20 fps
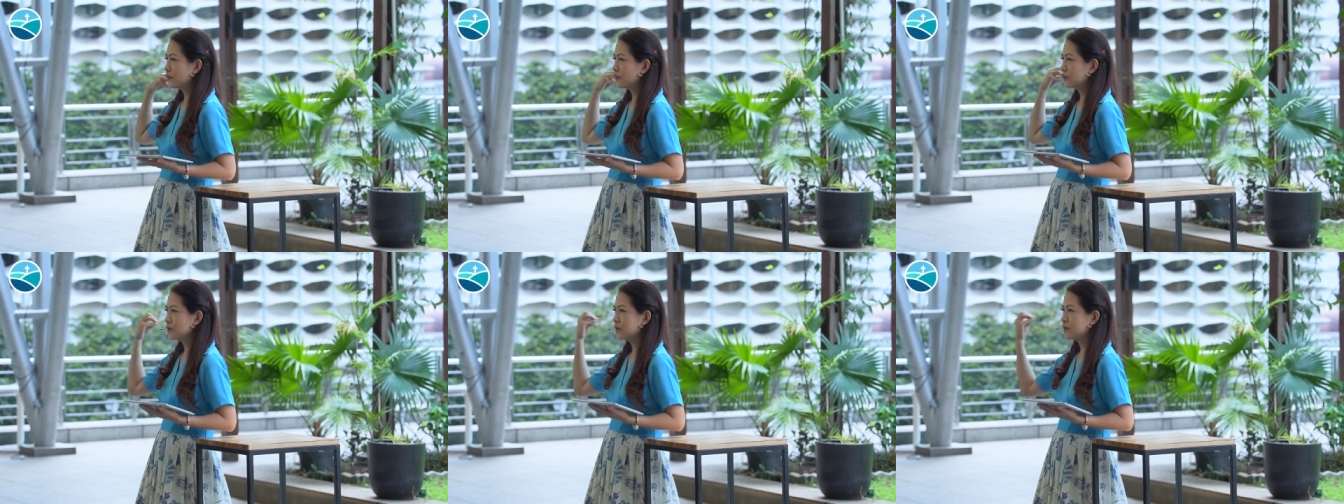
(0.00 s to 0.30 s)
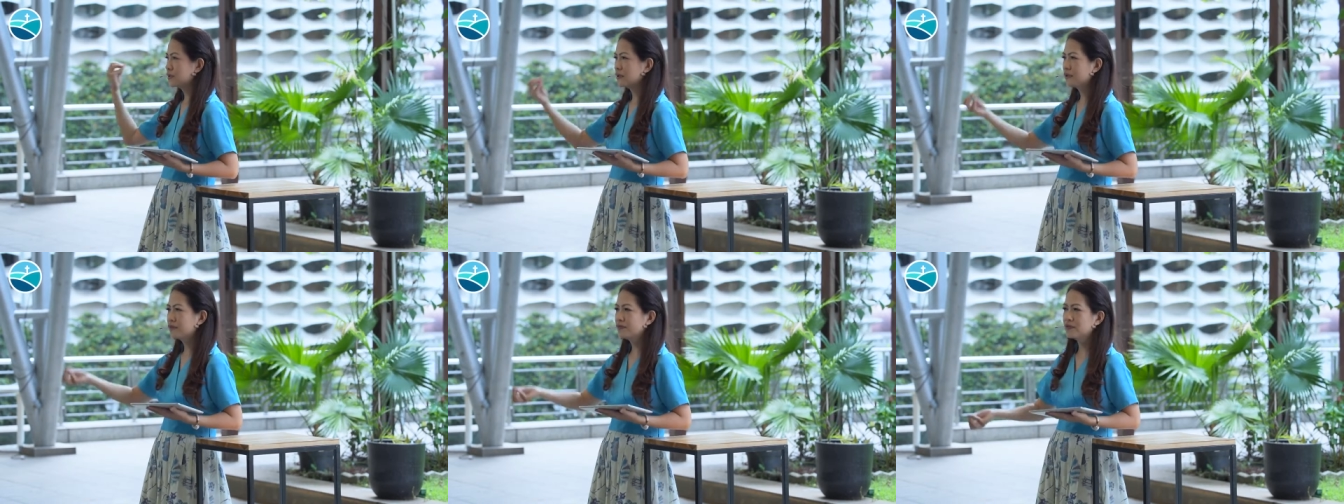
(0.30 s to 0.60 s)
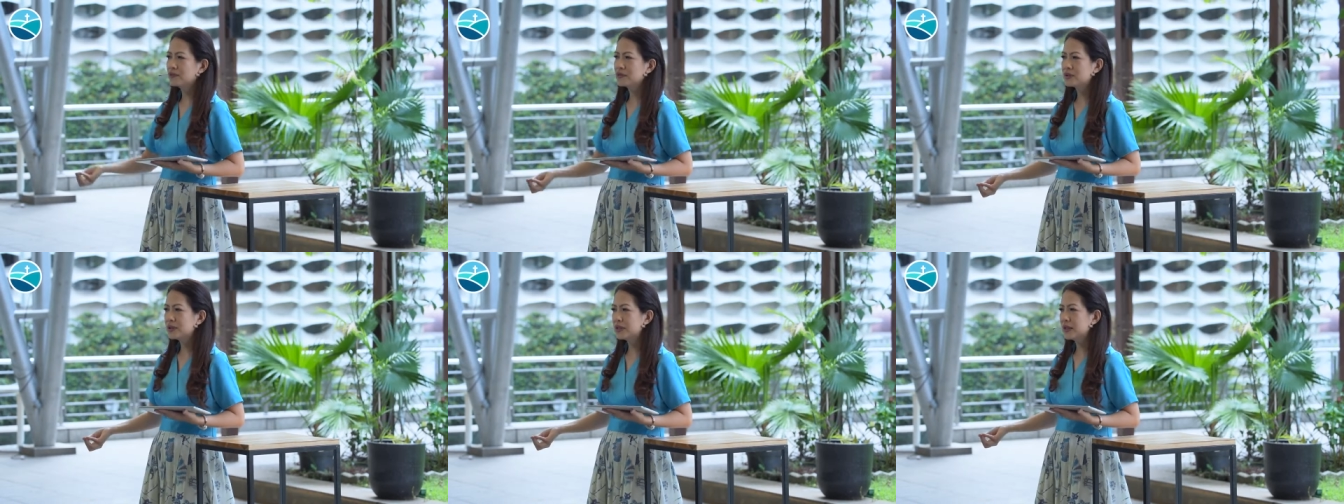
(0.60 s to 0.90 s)
or serve
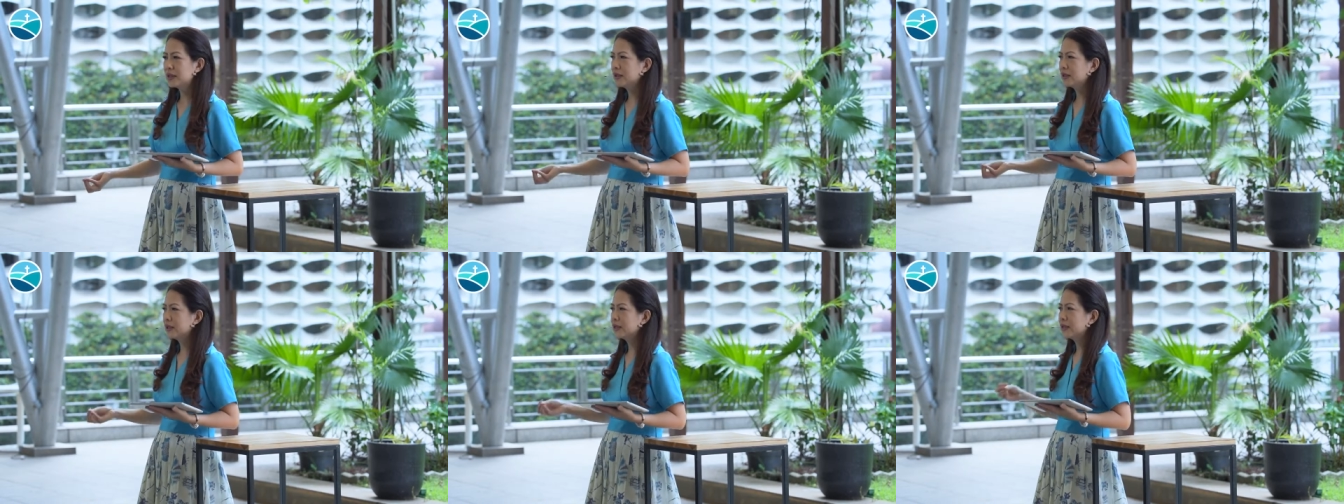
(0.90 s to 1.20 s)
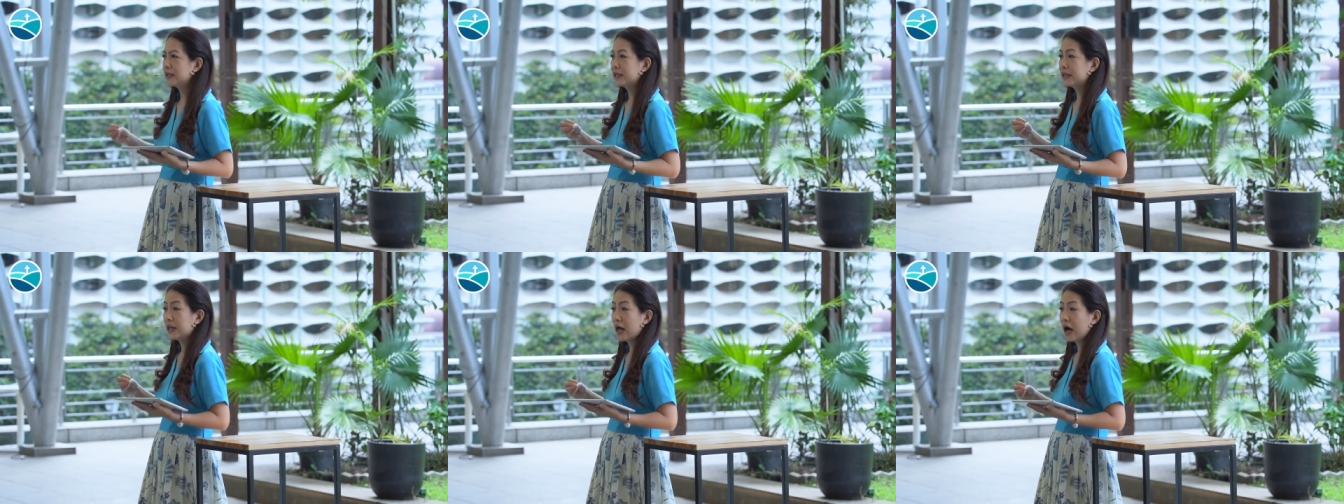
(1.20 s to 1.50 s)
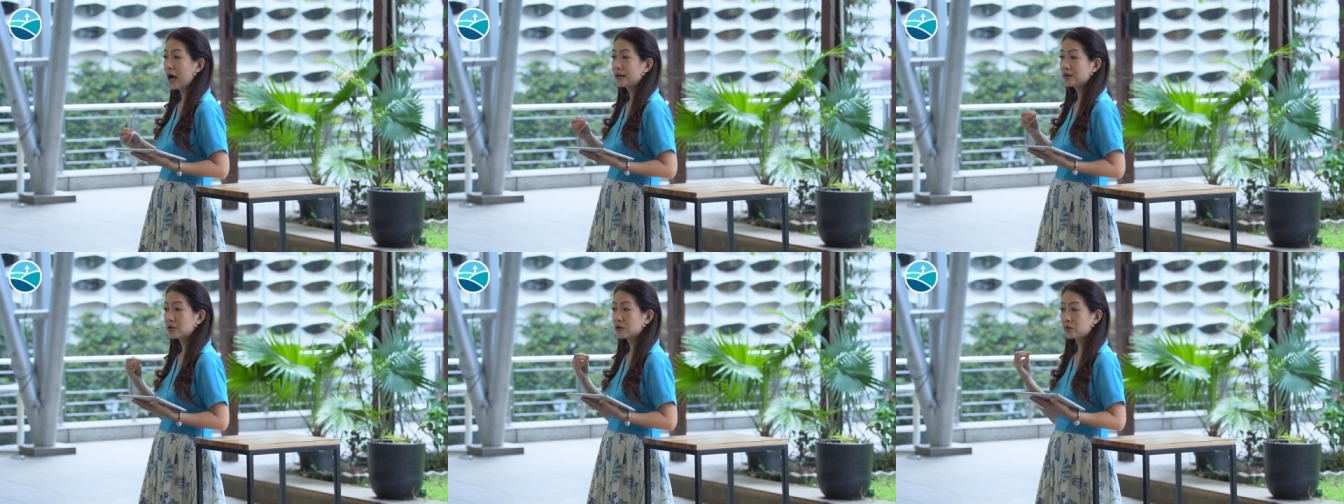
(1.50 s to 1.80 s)
you dinner did
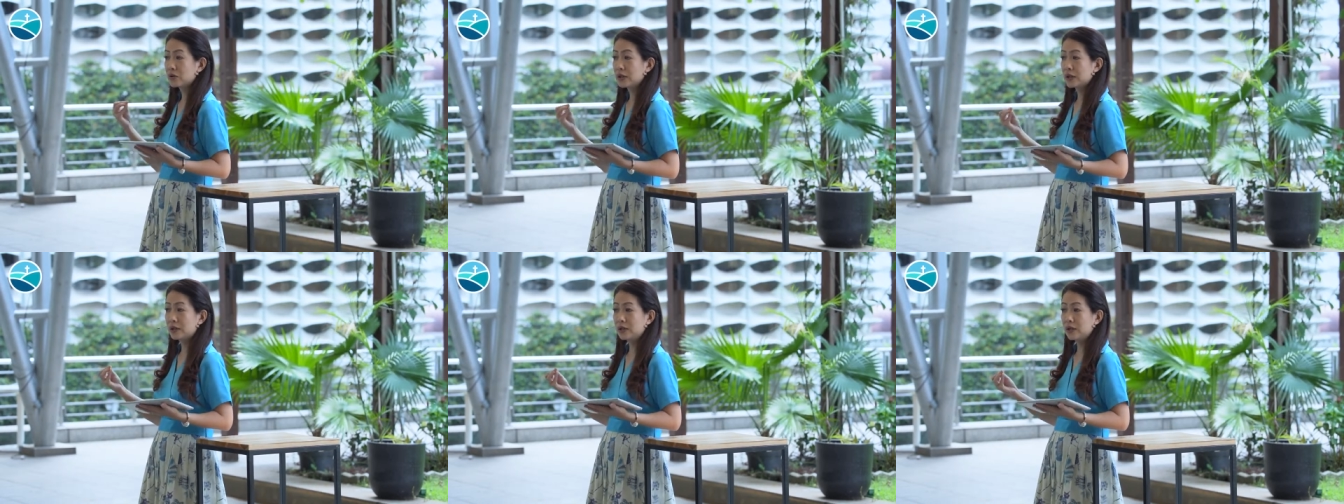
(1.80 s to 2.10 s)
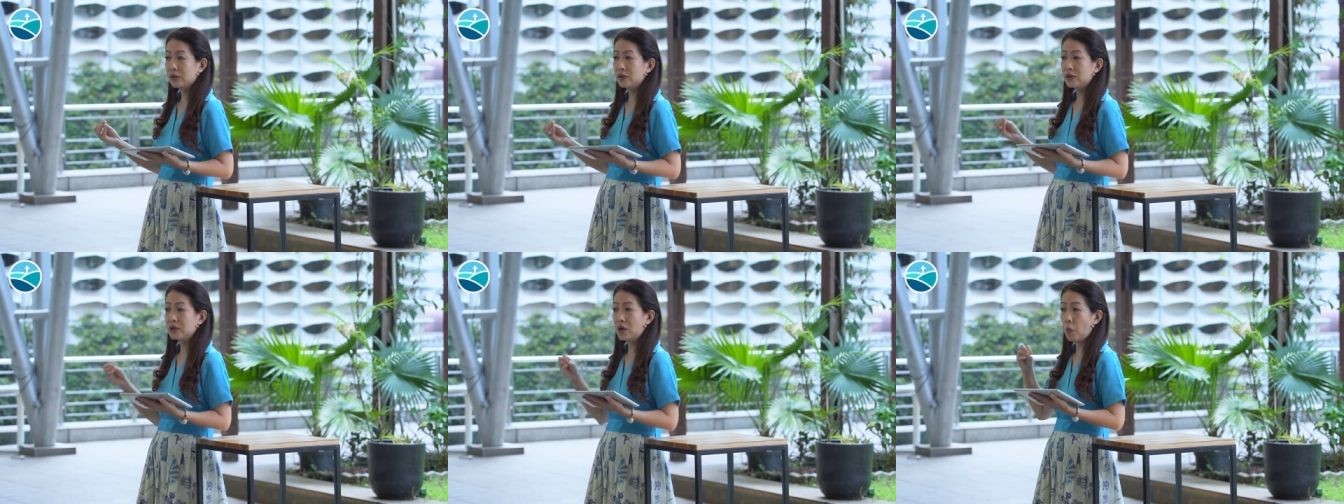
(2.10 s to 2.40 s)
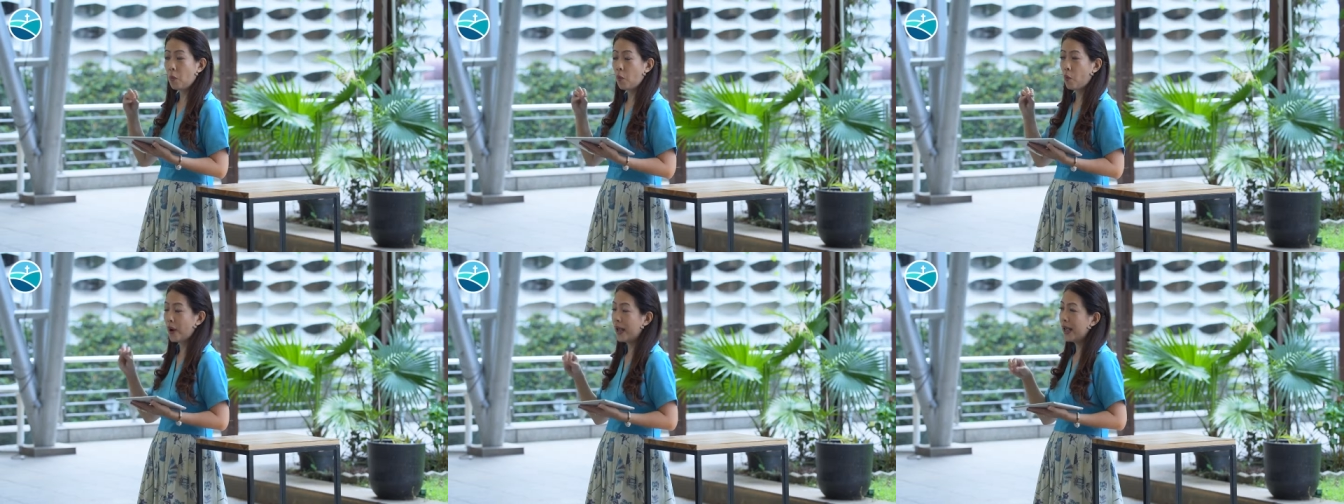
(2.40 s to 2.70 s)
not treat you
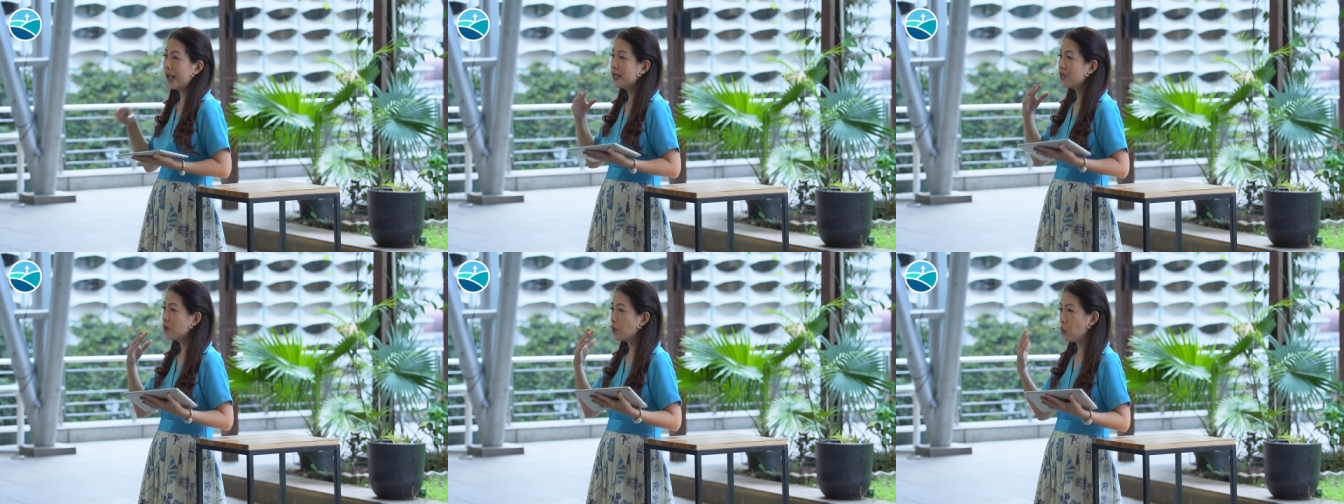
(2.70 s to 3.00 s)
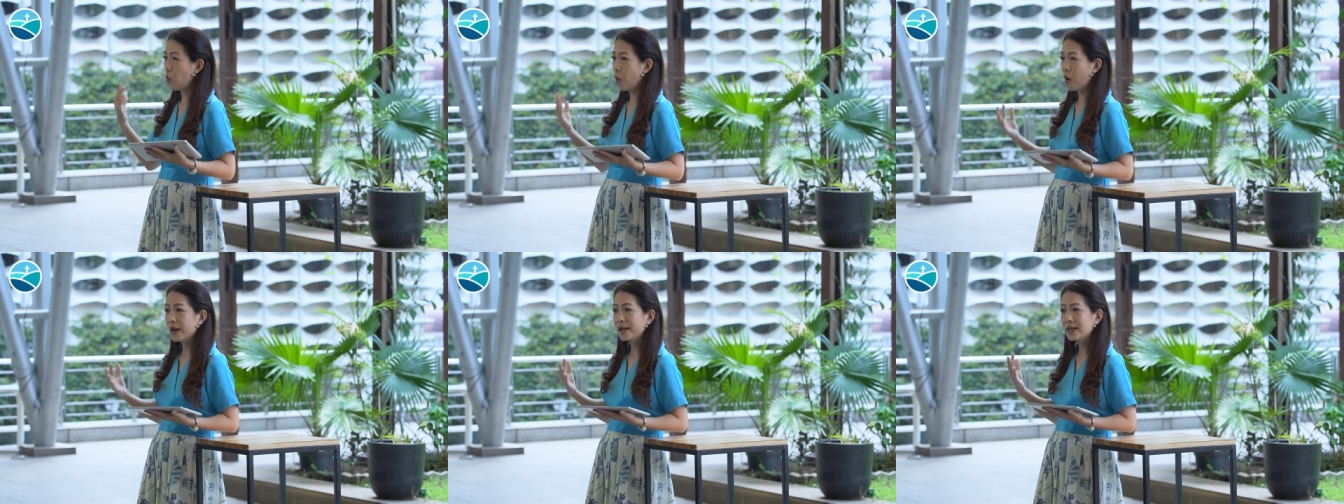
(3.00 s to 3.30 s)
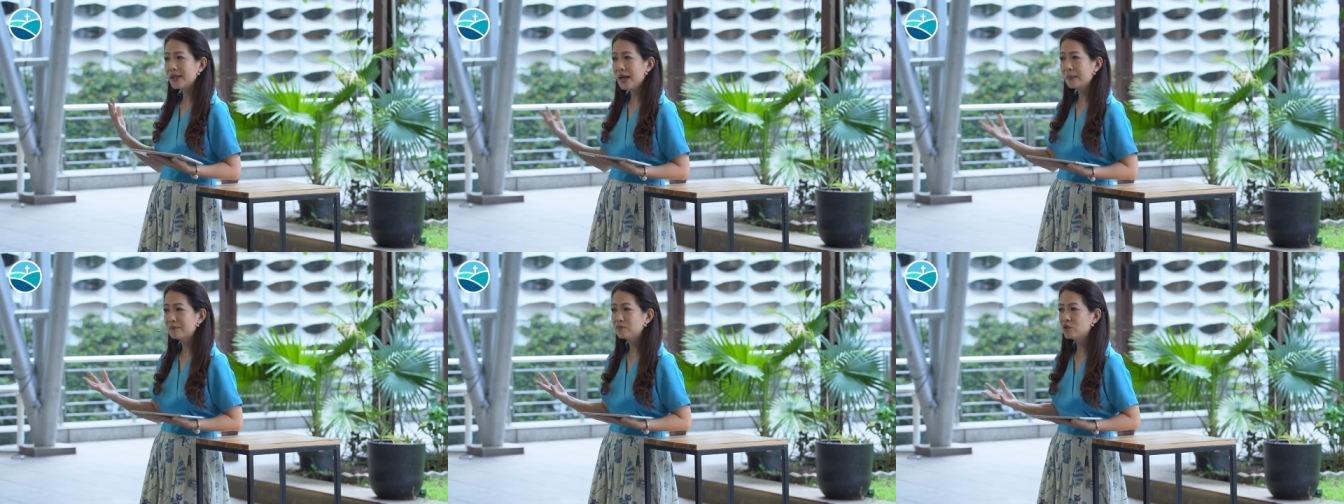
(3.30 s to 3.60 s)
the way you
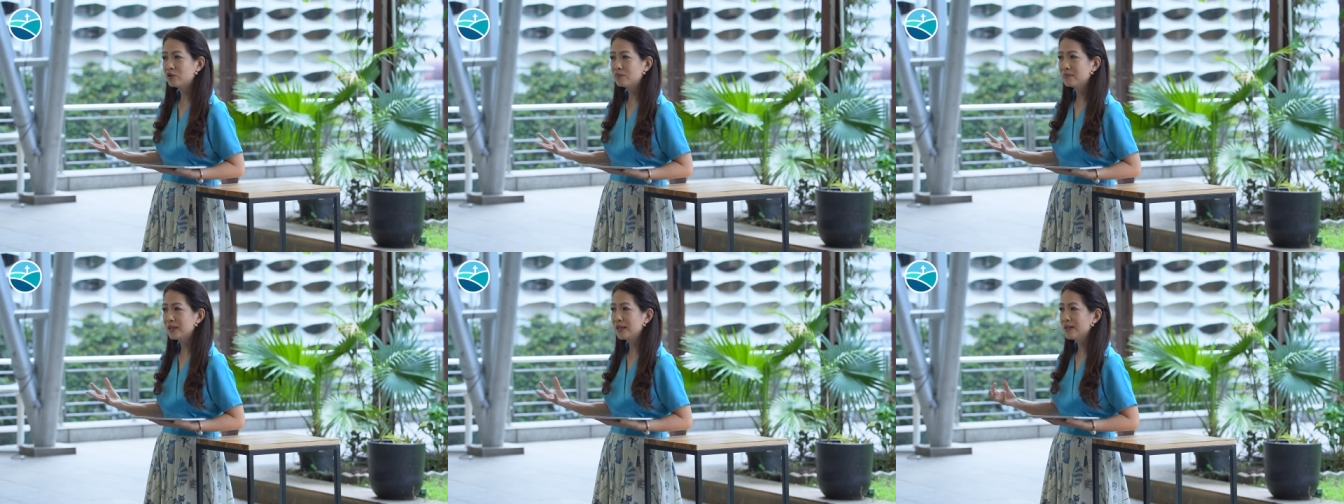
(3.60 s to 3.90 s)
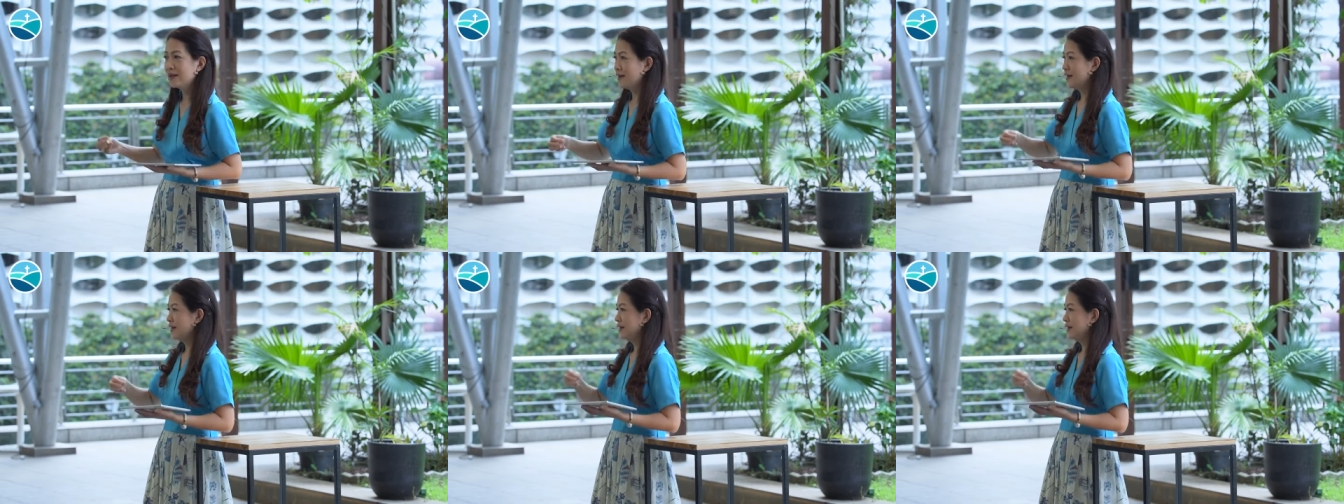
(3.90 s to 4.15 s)
want them to be,